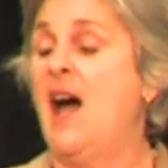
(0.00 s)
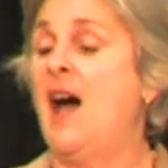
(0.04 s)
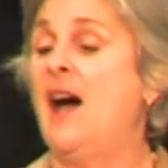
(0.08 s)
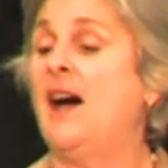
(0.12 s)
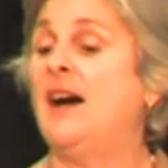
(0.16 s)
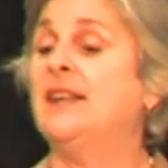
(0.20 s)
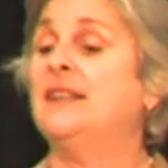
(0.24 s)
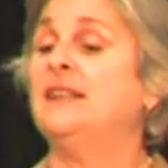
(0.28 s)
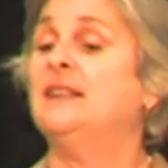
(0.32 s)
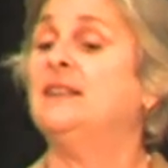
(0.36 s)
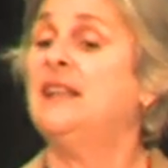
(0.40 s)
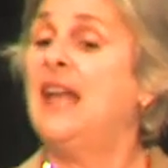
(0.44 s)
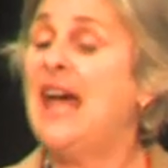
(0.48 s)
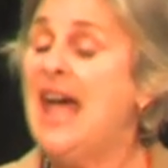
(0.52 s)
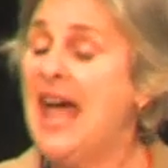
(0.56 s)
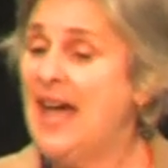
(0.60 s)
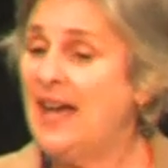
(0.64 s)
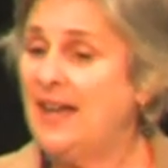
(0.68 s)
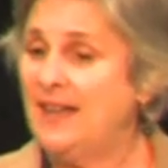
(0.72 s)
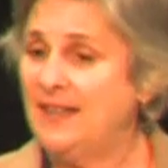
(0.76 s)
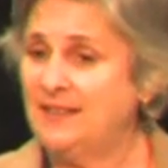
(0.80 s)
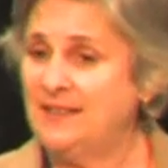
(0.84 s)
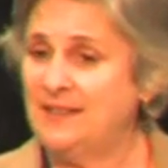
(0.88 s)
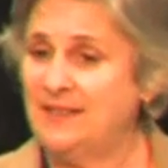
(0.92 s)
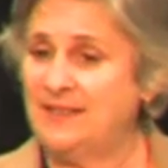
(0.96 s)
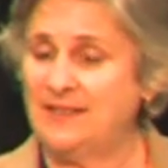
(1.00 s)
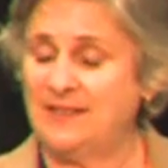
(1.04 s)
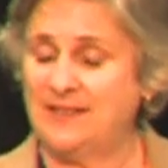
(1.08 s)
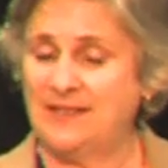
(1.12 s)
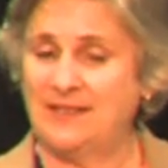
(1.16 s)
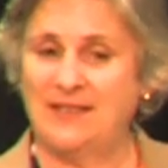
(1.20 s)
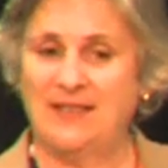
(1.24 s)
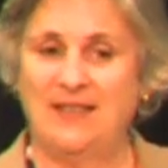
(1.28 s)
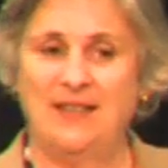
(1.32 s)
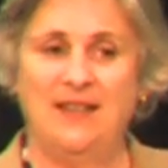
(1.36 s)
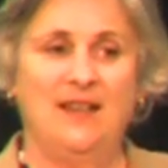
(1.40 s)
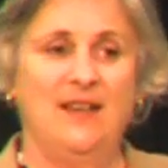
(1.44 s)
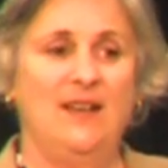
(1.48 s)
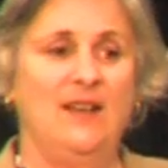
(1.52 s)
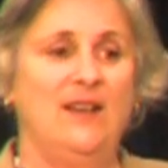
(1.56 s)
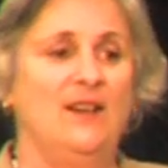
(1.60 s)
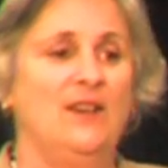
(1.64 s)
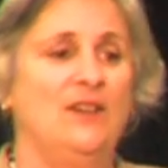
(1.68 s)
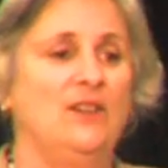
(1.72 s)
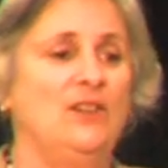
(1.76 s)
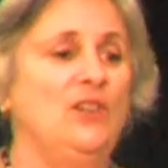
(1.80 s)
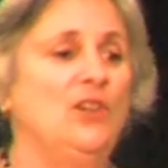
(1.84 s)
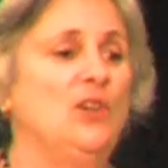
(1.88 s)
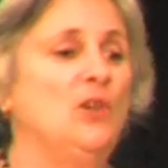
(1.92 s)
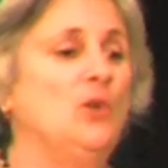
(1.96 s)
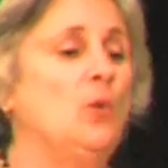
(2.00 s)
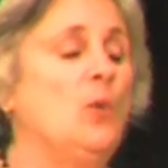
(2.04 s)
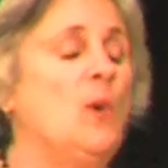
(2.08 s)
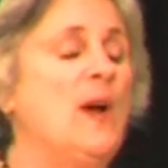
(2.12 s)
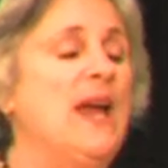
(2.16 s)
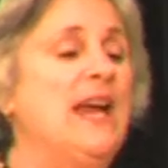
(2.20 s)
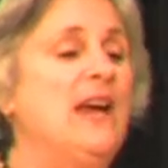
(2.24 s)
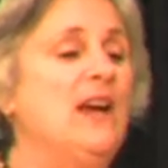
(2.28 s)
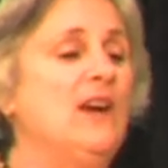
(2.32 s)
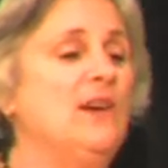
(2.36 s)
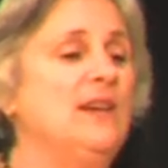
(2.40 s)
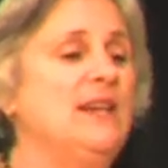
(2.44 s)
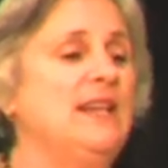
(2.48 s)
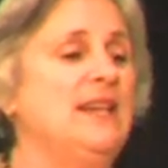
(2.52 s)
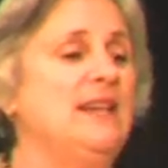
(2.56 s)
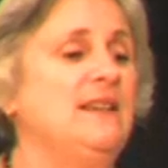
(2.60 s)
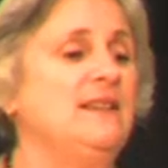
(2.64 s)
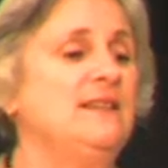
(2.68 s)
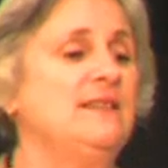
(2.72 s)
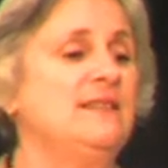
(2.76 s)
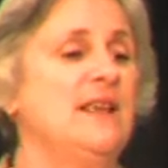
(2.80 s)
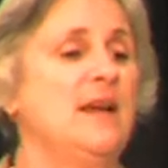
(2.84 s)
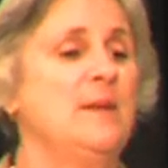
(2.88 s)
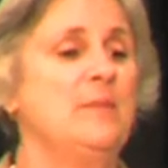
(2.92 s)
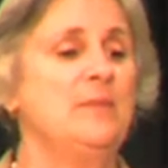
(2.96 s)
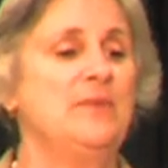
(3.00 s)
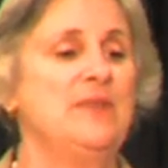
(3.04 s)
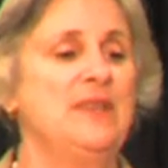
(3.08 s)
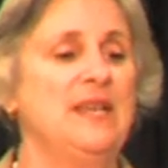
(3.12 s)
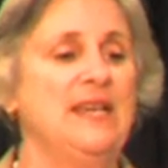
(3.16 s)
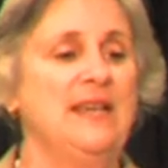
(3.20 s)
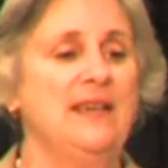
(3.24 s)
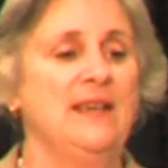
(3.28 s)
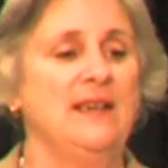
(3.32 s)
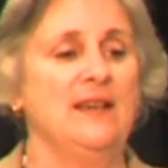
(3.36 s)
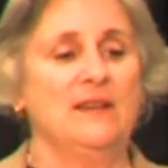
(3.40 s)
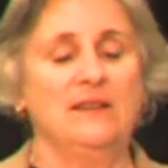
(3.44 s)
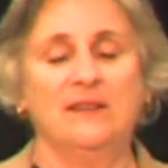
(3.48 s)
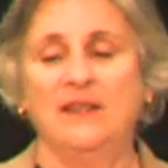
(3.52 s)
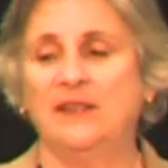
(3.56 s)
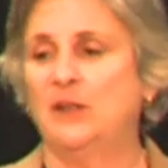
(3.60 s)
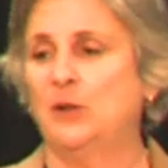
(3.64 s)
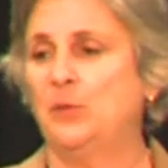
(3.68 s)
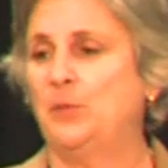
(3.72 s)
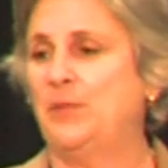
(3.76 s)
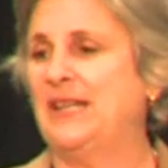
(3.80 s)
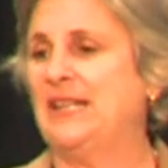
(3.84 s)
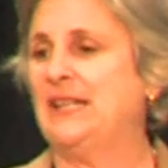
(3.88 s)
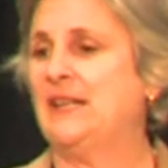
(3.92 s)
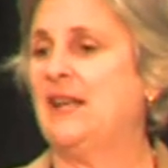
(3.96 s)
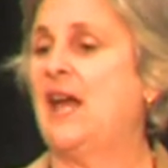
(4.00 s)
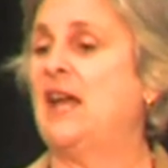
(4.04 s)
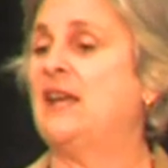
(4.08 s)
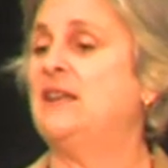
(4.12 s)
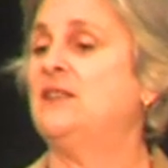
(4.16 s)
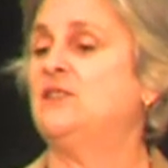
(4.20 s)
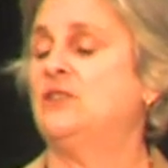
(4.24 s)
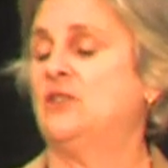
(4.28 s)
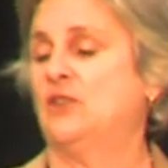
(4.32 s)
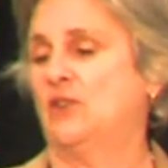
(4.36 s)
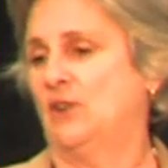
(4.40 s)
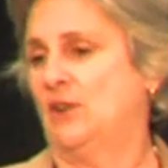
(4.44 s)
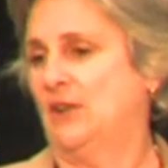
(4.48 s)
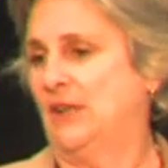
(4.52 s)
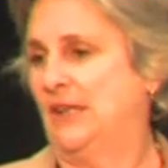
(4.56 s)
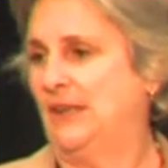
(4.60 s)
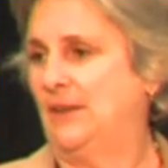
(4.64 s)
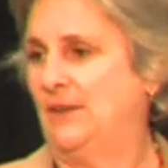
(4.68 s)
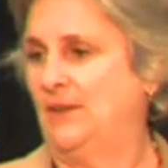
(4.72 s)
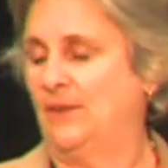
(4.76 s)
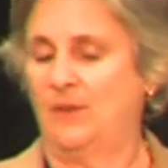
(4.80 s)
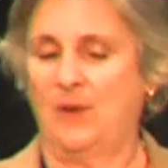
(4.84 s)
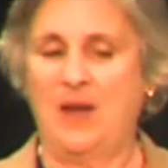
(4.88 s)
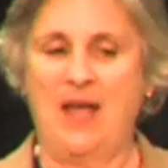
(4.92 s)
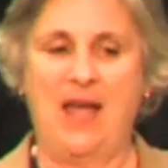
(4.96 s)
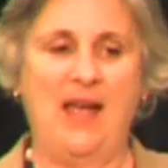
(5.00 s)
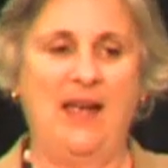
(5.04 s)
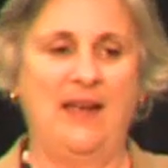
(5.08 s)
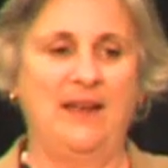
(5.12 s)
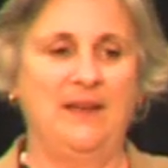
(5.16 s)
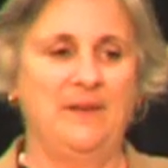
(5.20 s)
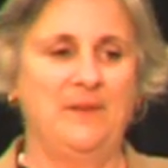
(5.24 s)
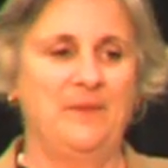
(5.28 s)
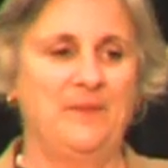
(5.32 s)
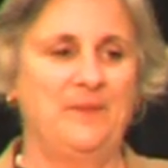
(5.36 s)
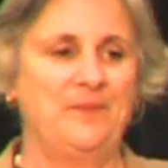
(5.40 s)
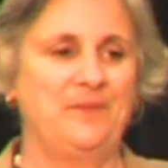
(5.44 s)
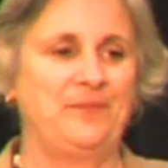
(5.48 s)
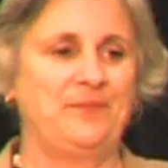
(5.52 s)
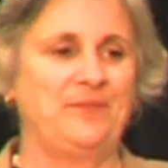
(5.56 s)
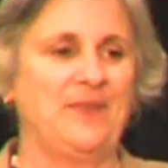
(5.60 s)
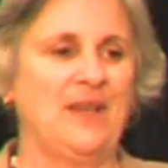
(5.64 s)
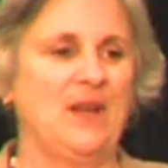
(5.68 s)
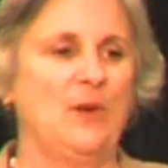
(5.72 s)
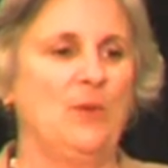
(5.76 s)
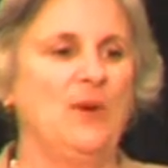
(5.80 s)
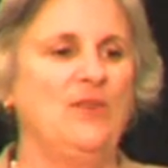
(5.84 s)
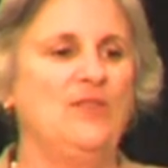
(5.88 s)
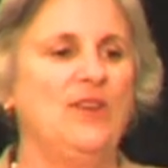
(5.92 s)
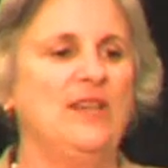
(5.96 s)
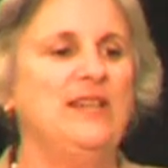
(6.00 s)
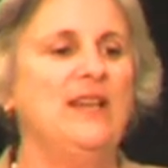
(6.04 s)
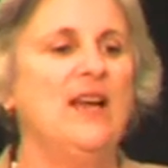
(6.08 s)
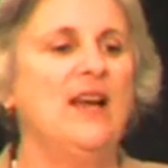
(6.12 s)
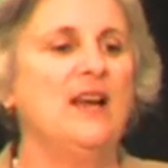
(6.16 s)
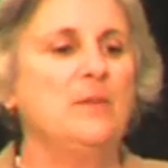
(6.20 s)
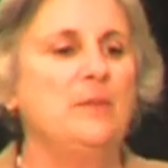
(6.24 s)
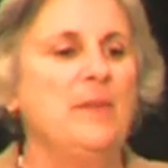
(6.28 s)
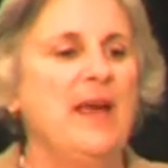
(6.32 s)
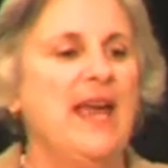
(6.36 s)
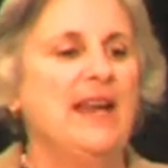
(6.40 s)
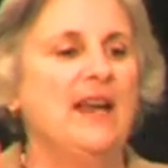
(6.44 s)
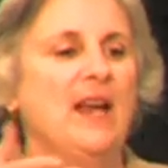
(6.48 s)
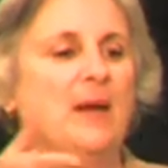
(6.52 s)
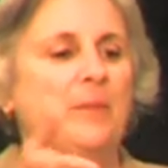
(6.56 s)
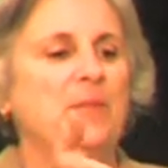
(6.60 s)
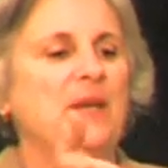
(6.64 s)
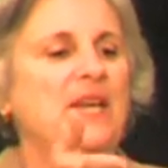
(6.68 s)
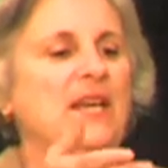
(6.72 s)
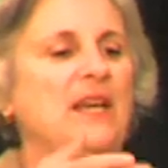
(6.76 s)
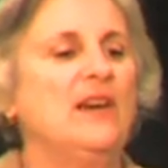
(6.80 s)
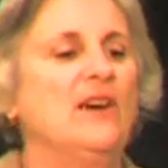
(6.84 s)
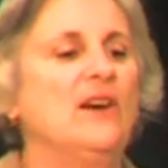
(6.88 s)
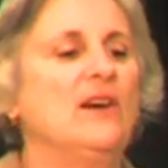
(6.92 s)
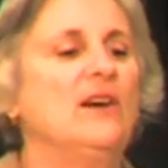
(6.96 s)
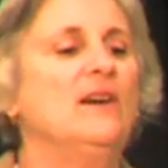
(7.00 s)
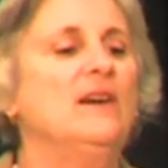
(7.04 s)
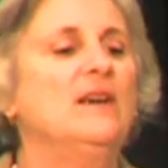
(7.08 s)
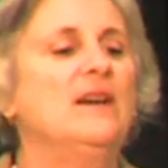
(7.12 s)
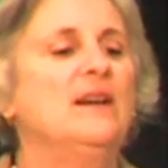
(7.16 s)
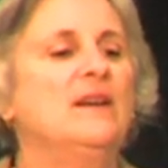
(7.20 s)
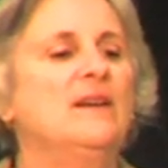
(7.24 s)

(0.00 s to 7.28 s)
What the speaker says: Unless you're wearing something a little bit nicer, okay? We have a young man up here